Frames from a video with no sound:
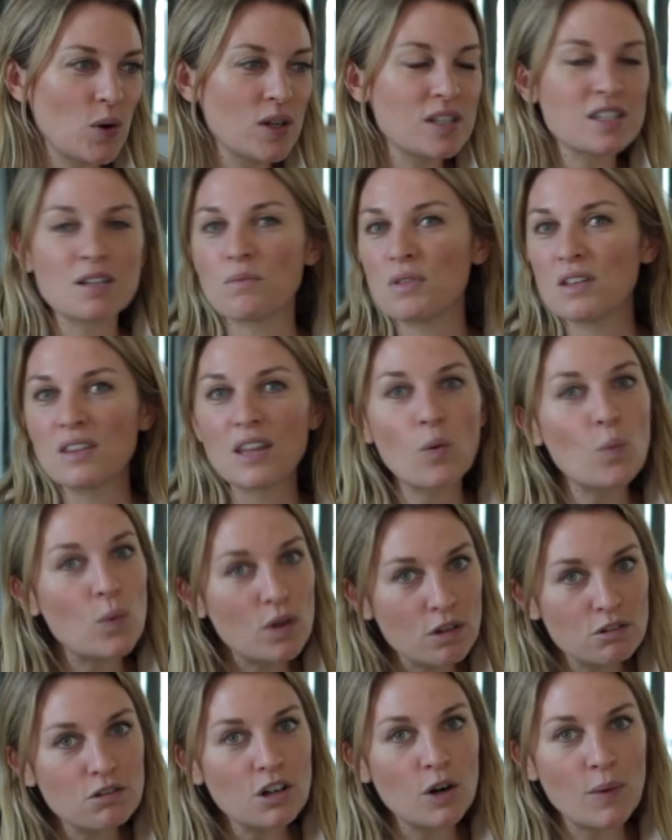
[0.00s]
it's something they
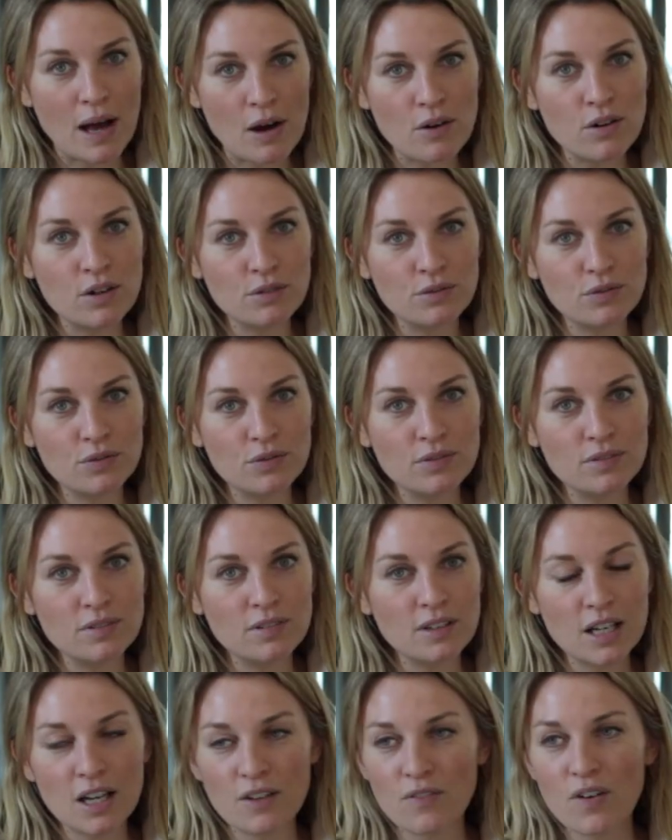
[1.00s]
will grow out of.
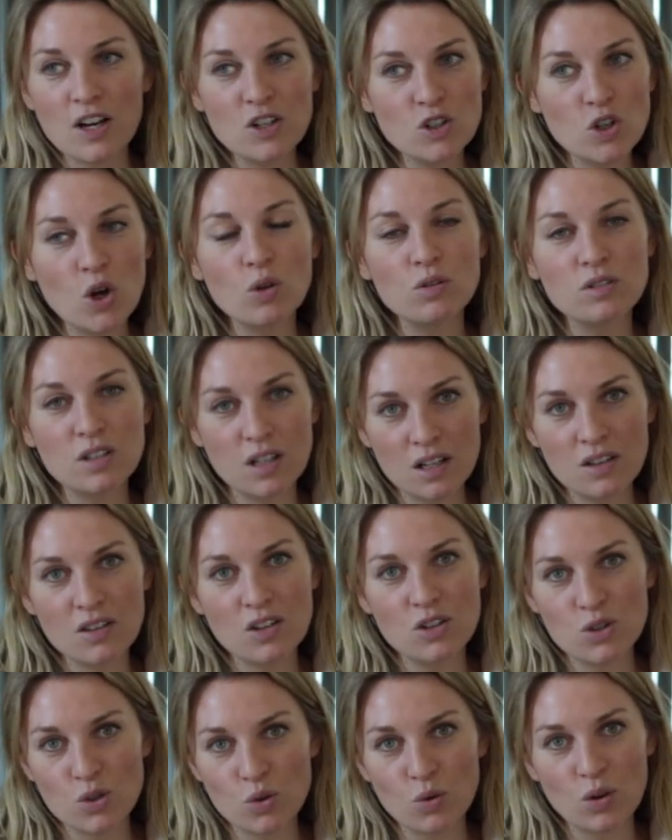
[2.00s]
Like if I told Dylan
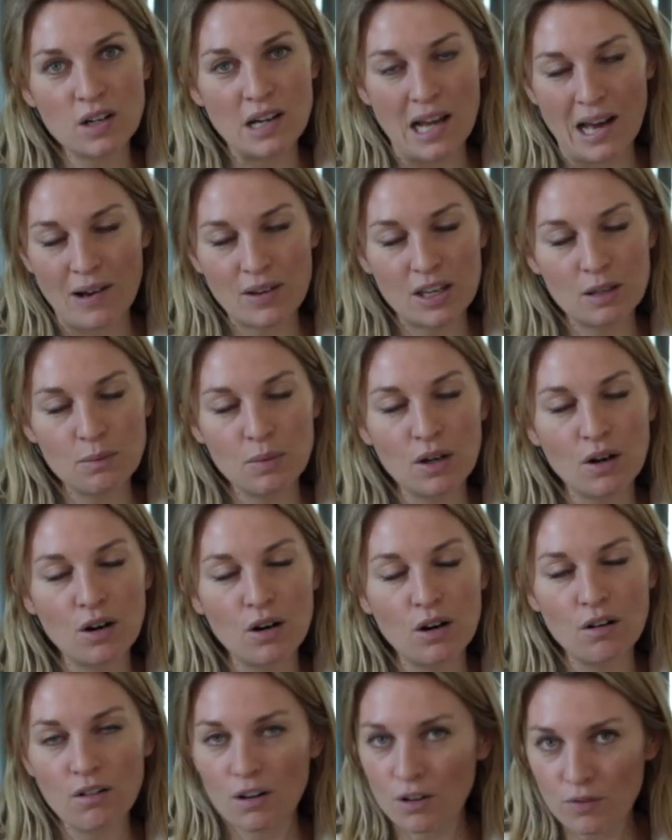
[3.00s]
this story now, he'd be
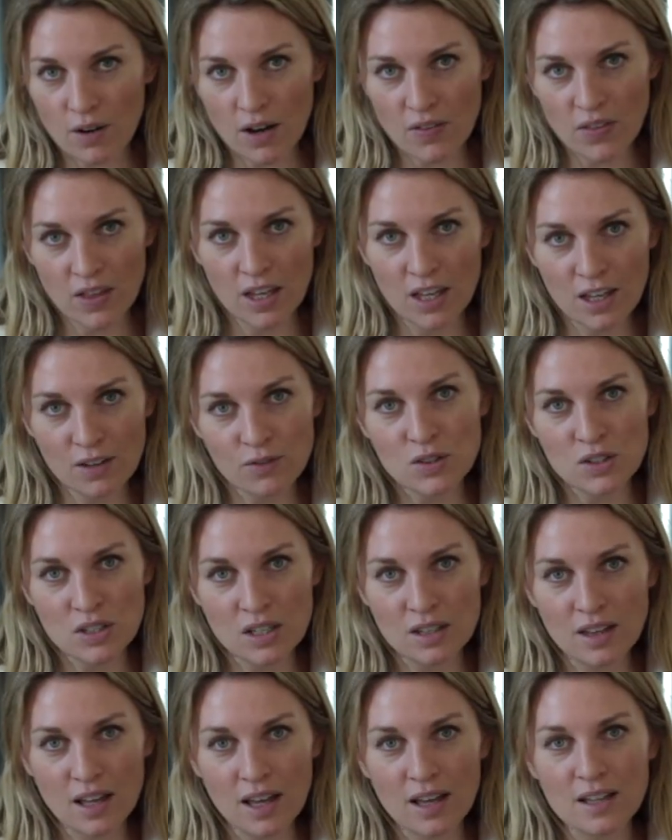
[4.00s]
horrified that he even
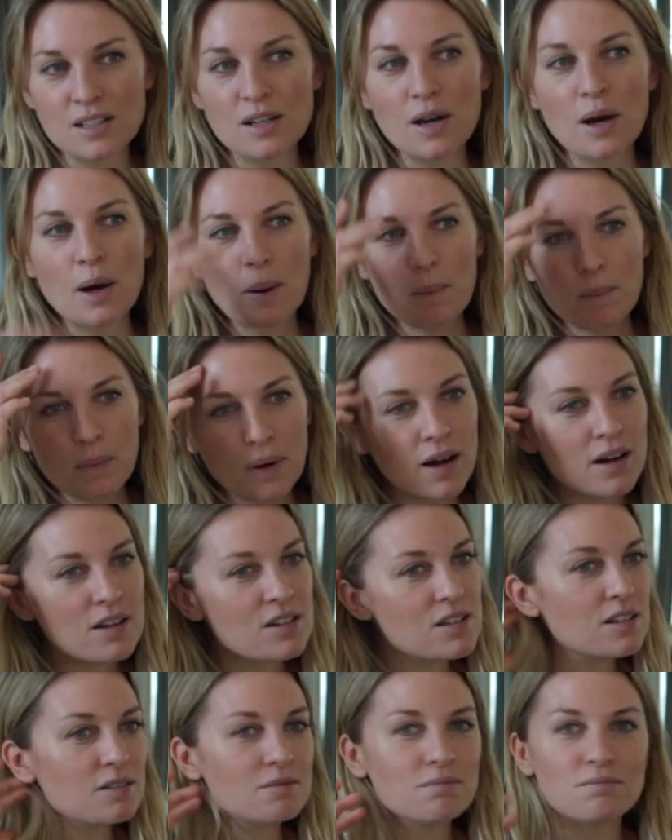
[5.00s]
did that.
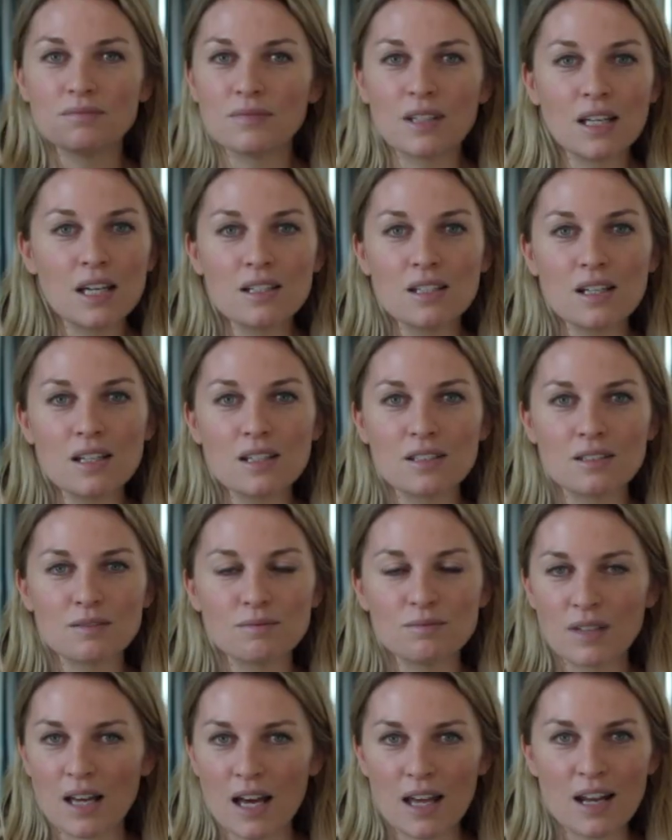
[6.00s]
But he did,
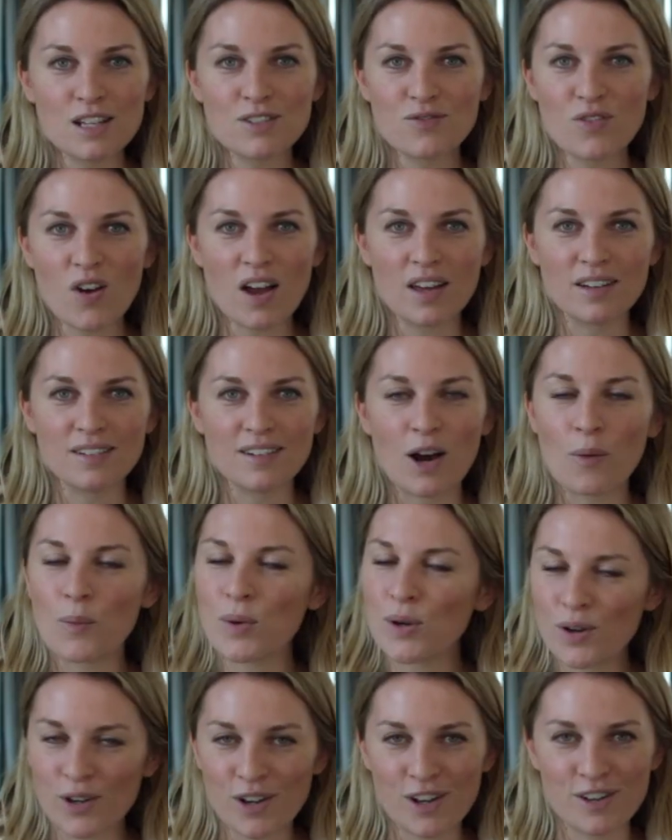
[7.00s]
and it's fine, and
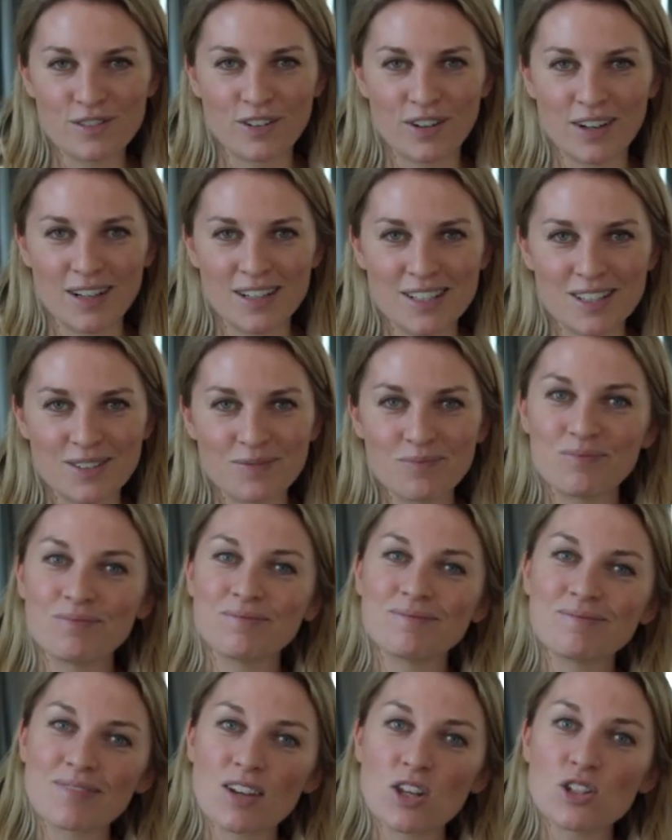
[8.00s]
we got over it.
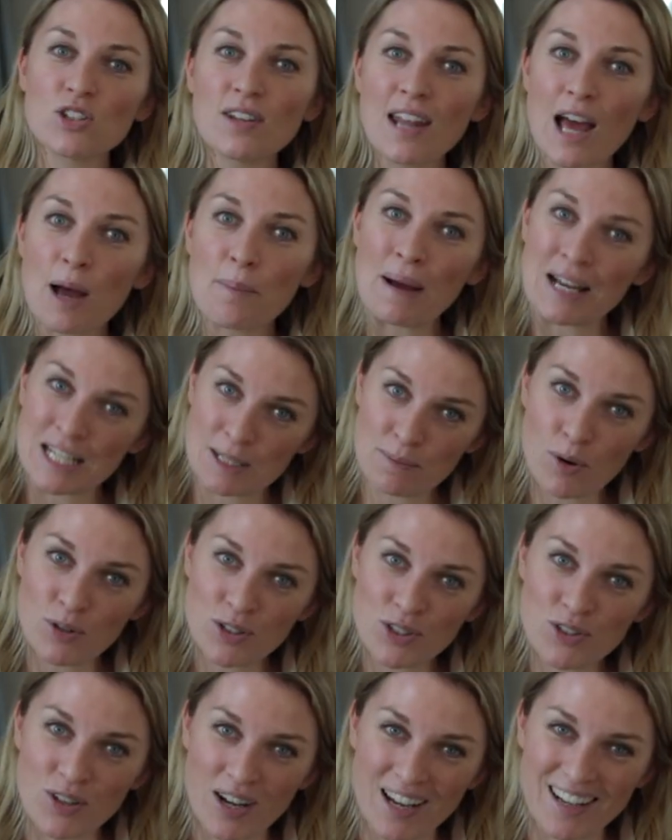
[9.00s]
So now back to
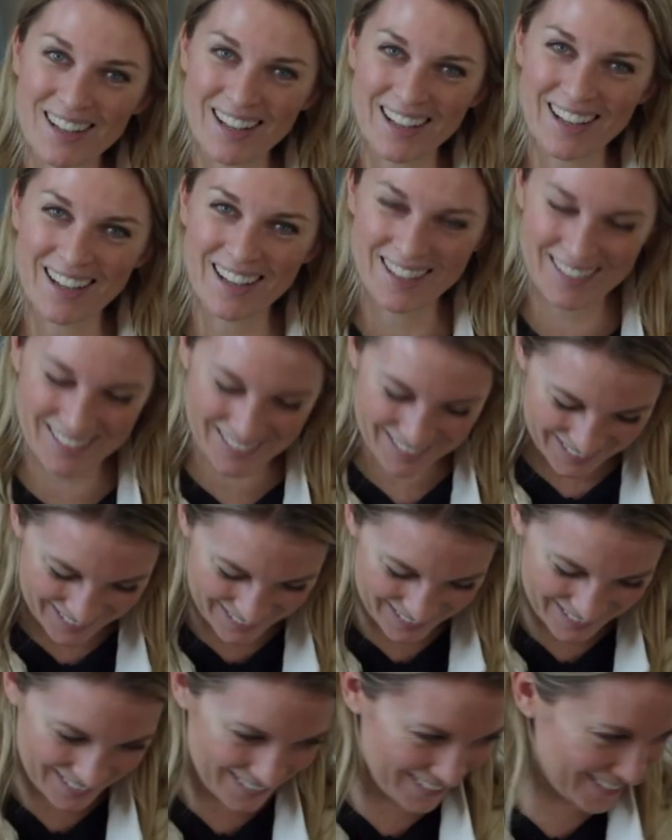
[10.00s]
potty training. Potty